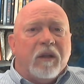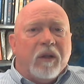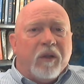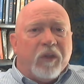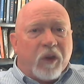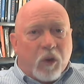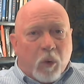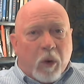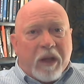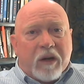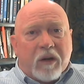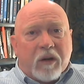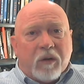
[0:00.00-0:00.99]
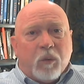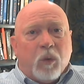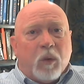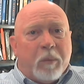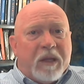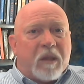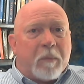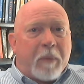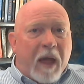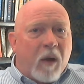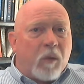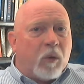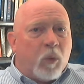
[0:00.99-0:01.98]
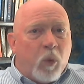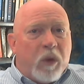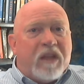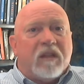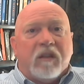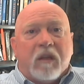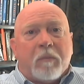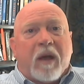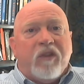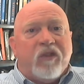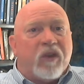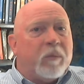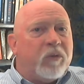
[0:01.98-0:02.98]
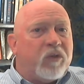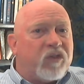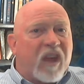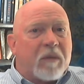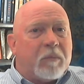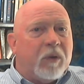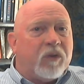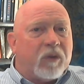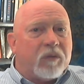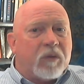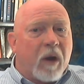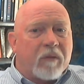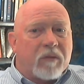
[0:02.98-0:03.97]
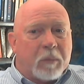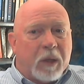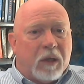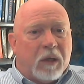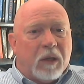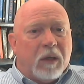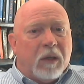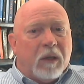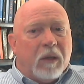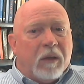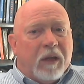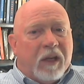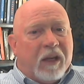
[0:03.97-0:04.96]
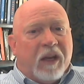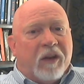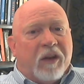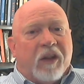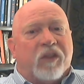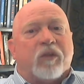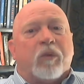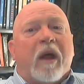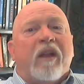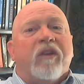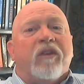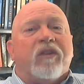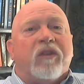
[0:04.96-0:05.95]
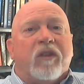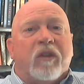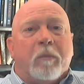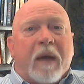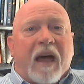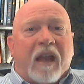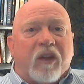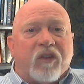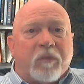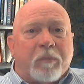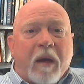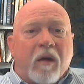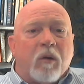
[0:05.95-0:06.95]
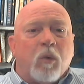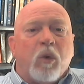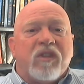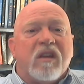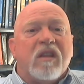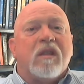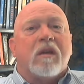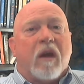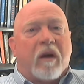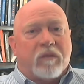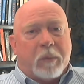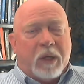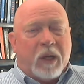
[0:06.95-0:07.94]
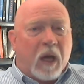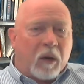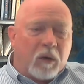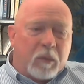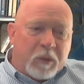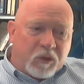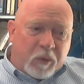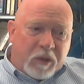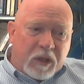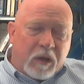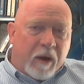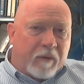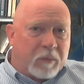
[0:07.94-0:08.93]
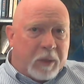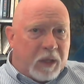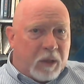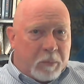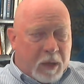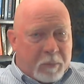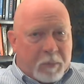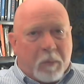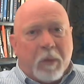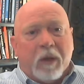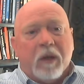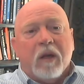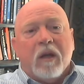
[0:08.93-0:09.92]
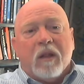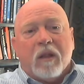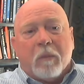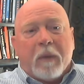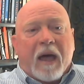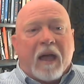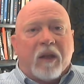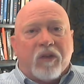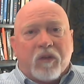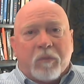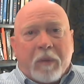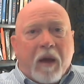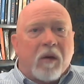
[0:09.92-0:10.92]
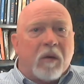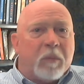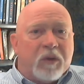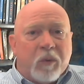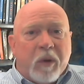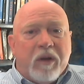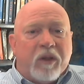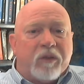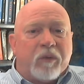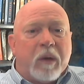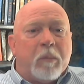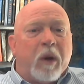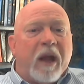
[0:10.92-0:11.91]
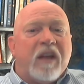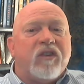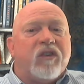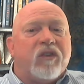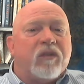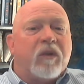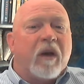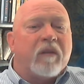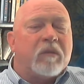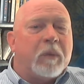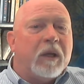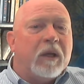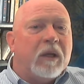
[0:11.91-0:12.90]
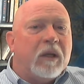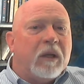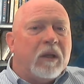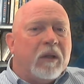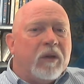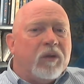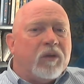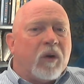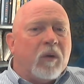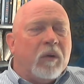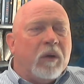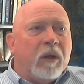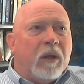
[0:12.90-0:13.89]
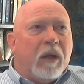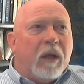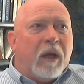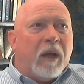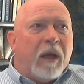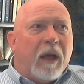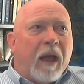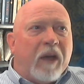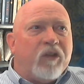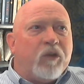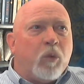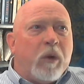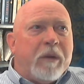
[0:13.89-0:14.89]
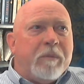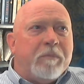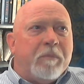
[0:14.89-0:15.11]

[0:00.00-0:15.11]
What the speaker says: the greater will be the power wielded by some segments of government. It threatens the balance of power within the government, not only between the government and the people, but the balance of power between the three branches of government. So as we